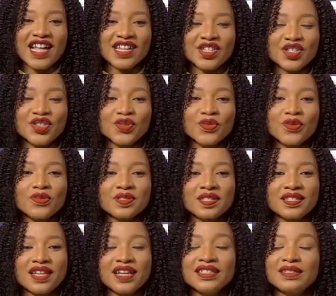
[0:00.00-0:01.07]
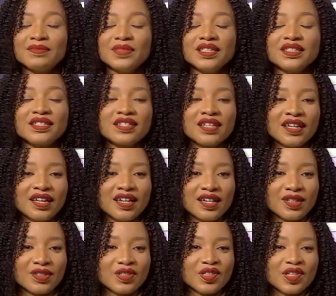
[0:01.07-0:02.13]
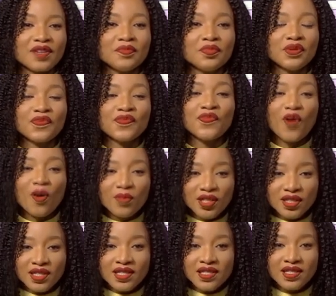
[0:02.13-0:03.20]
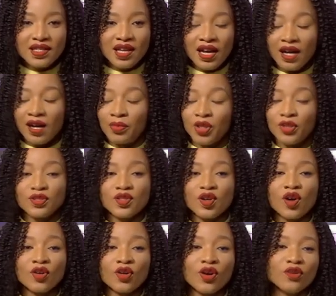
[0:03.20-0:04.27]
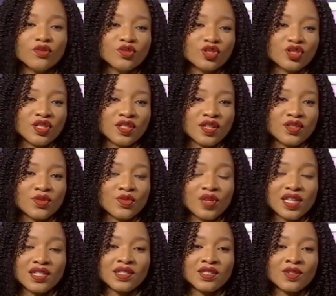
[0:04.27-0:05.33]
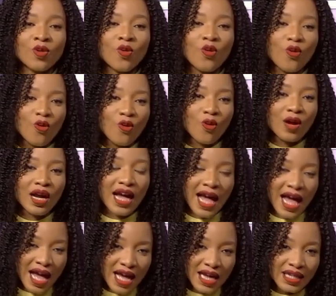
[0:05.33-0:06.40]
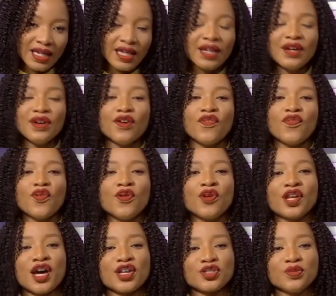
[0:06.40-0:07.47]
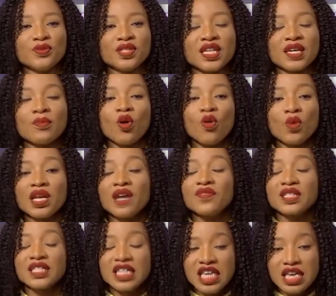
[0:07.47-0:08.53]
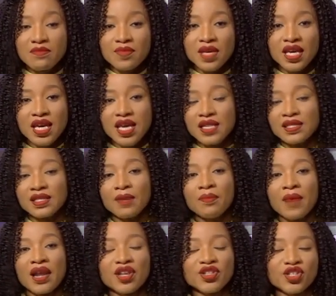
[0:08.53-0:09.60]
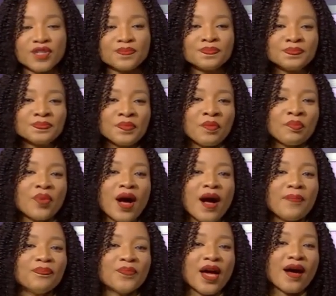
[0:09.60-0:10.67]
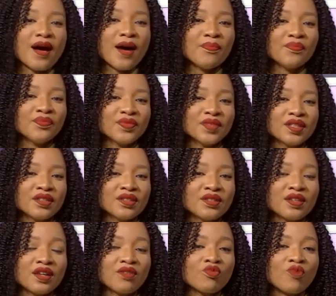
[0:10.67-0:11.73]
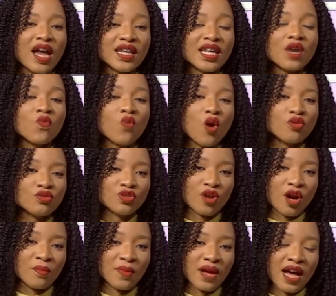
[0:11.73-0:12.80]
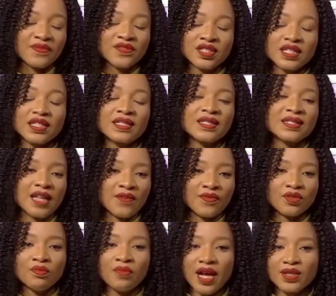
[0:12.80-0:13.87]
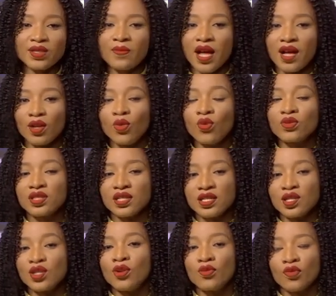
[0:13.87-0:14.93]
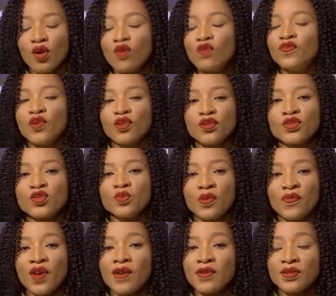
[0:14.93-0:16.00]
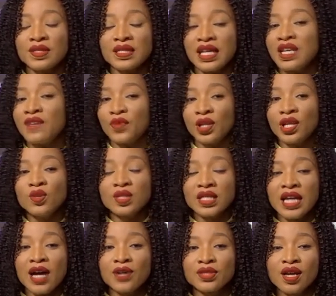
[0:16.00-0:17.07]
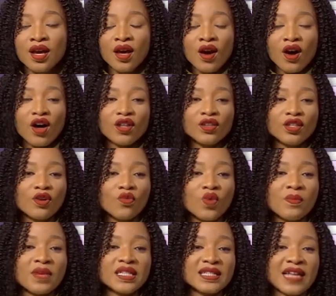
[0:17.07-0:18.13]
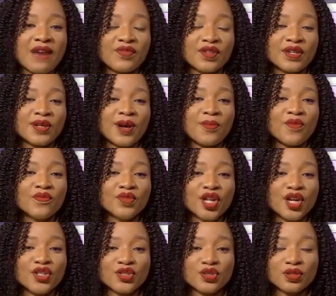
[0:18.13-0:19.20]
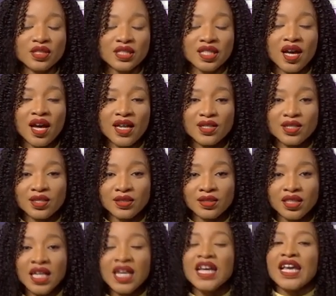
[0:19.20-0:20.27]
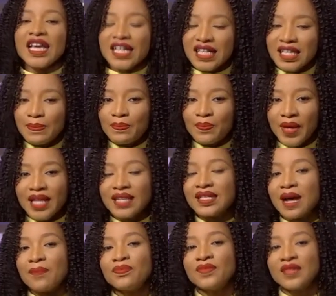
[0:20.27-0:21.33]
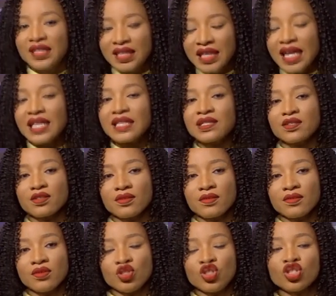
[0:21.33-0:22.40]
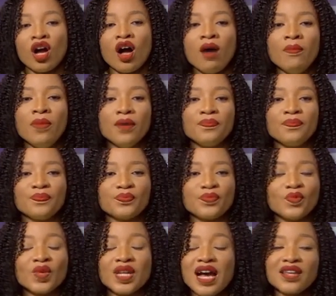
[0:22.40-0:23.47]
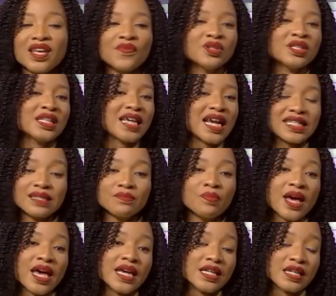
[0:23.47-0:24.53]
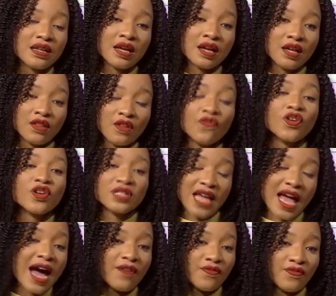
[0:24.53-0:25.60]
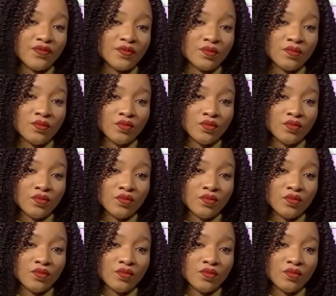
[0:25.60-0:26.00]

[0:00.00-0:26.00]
And your sentiments concerning performance uh, because a coach is as good as his core card for a national team or whatever team he is uh, managing. But um, the Randy Waldrum, after the seven back-to-back losses in a row for the Super Falcons and even losing out on the Women's African Cup of Nation title, he picked up this job without even getting paid the first half.